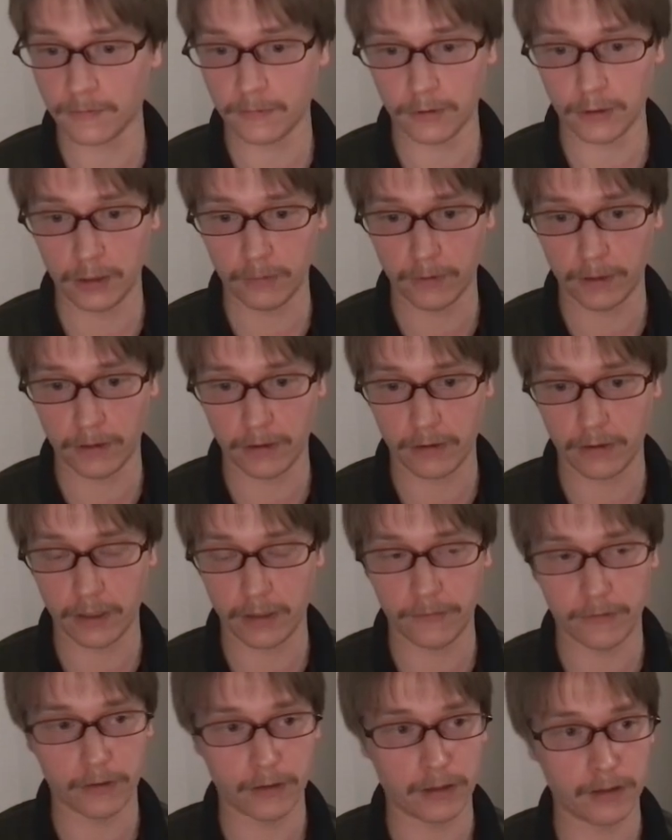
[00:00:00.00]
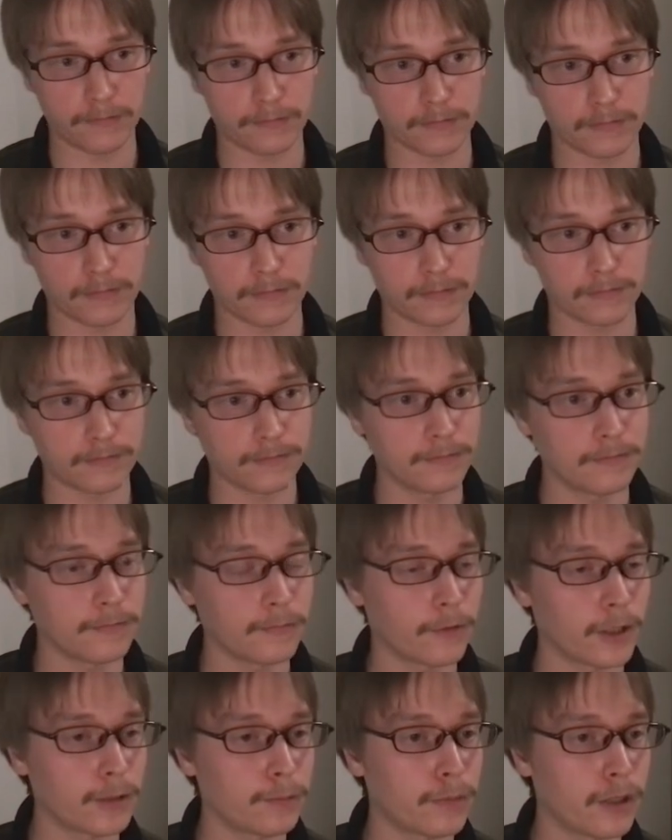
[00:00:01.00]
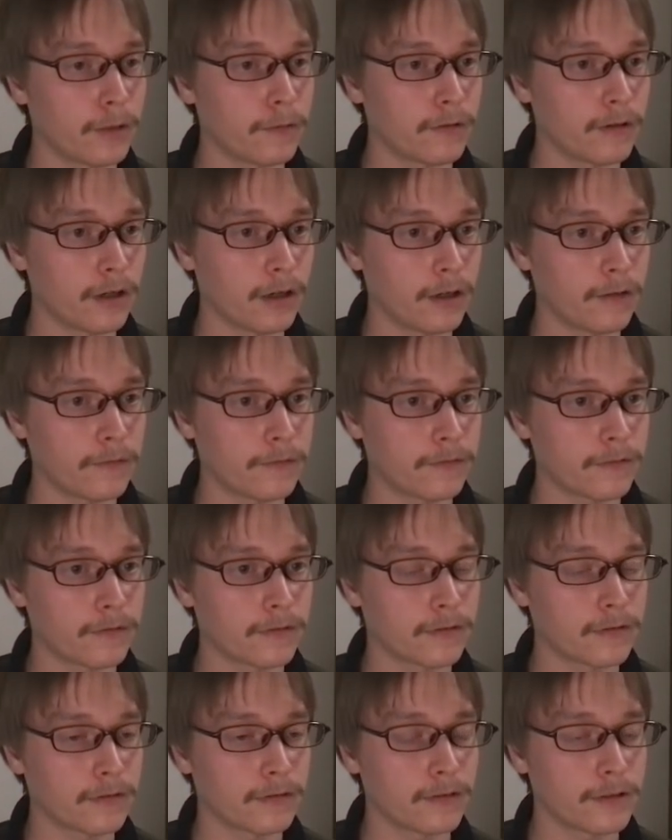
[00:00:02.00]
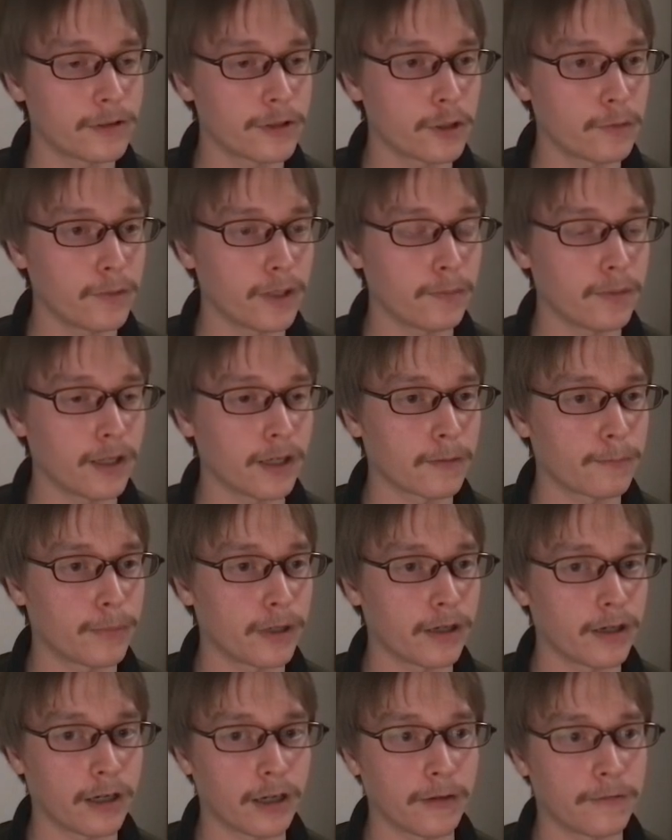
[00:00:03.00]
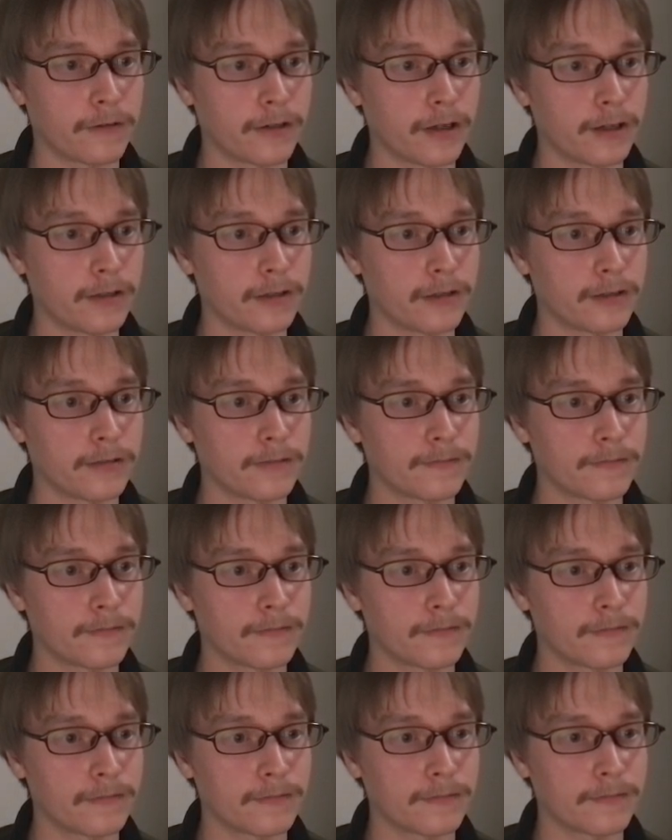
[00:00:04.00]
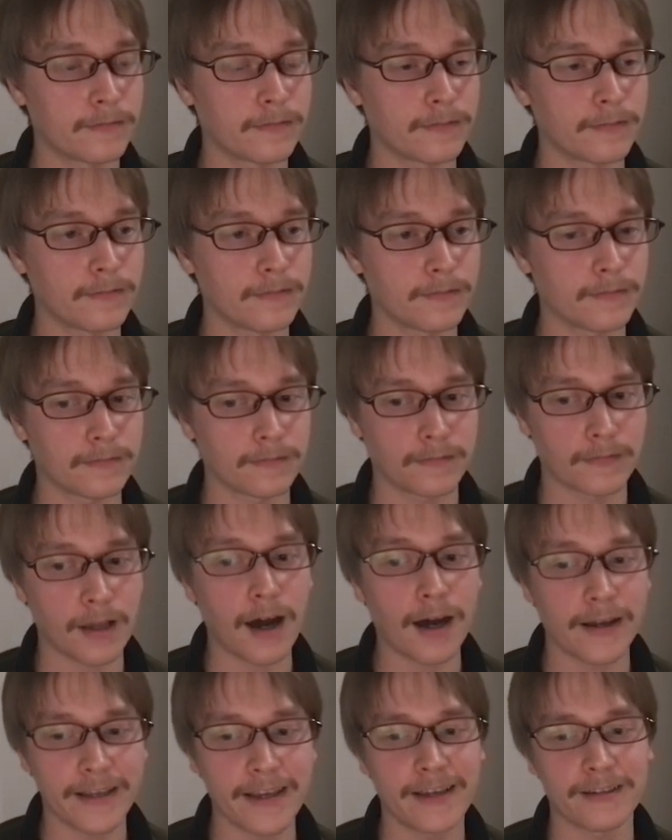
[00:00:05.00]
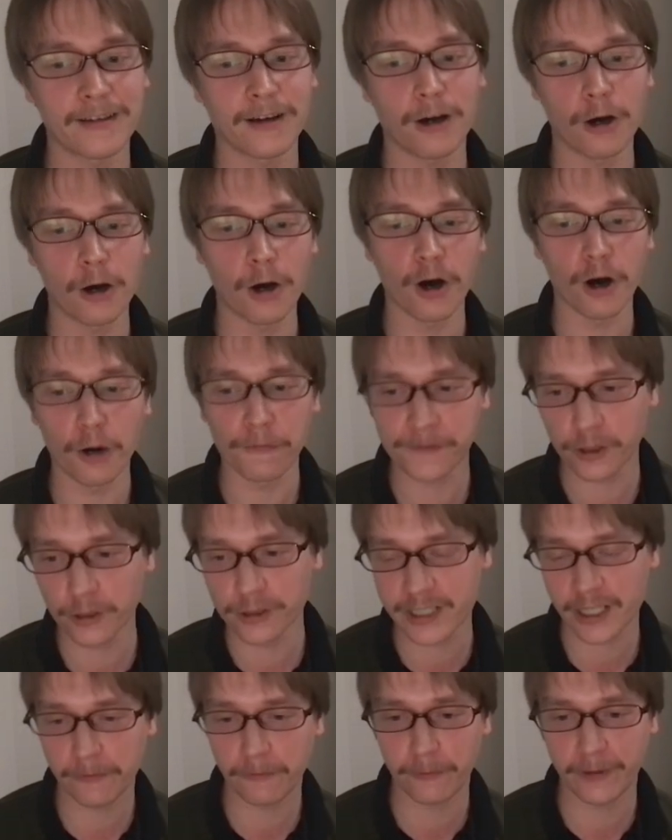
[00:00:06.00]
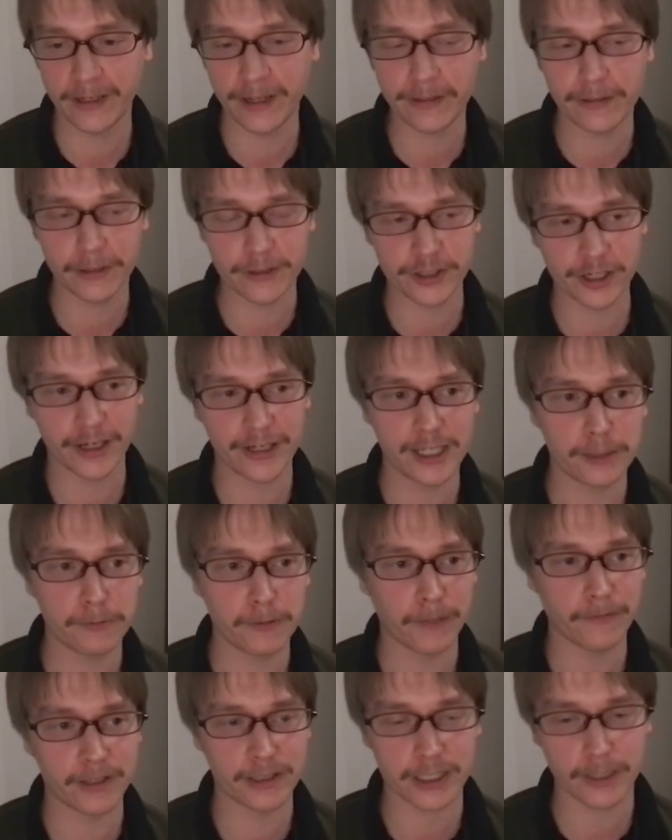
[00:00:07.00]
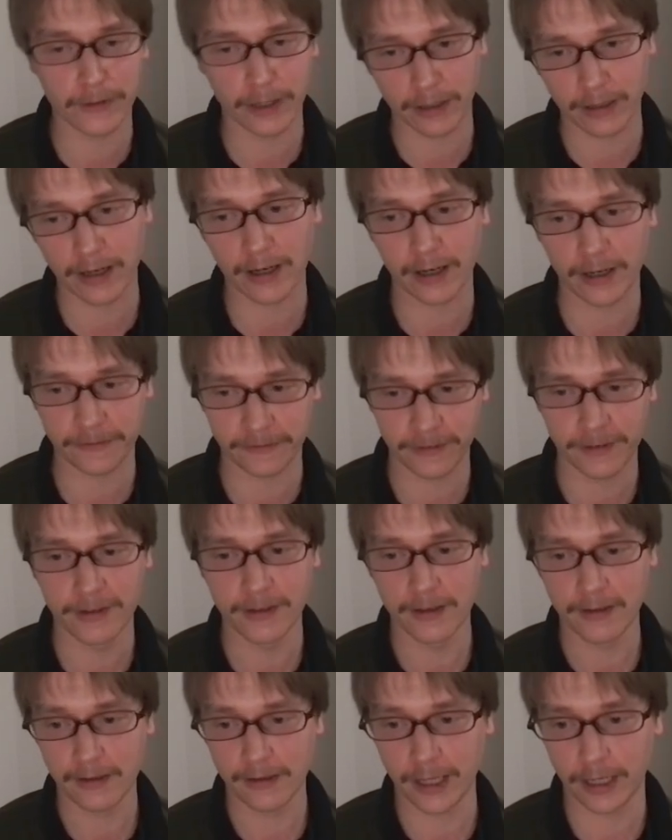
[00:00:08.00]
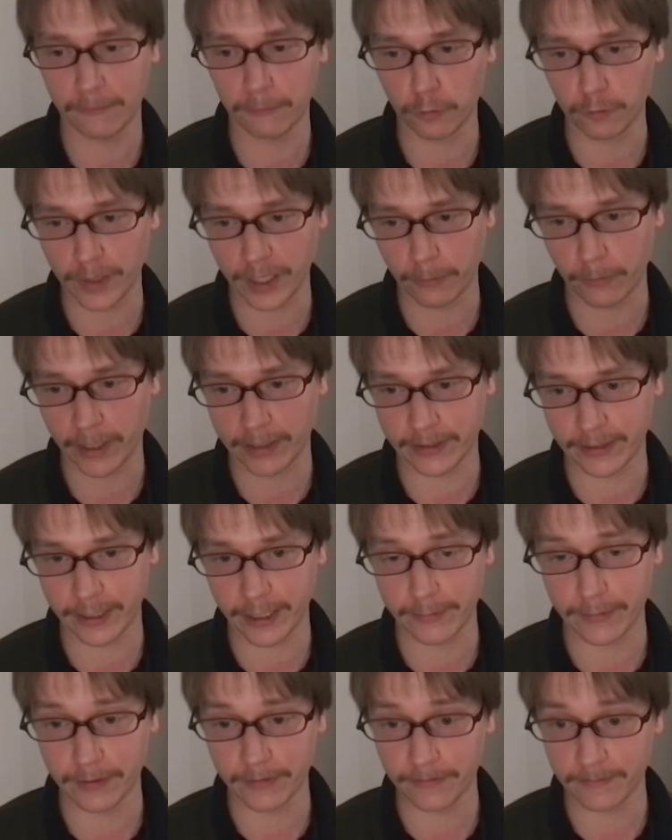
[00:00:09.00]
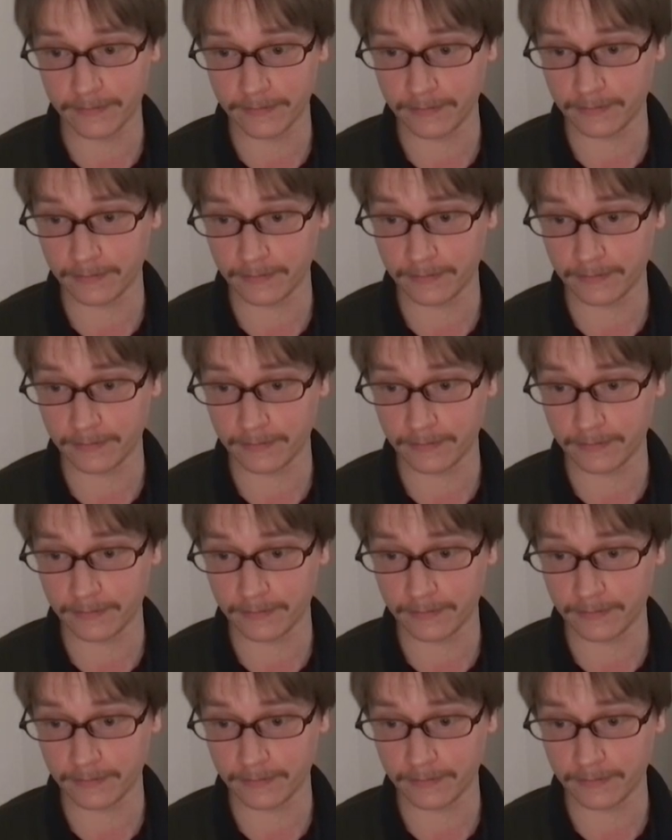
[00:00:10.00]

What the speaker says: 41, 34. White by half? Should be black by half, right? Ah, yeah, of course, if we did the Chinese way with 7.5, then it would be a white game.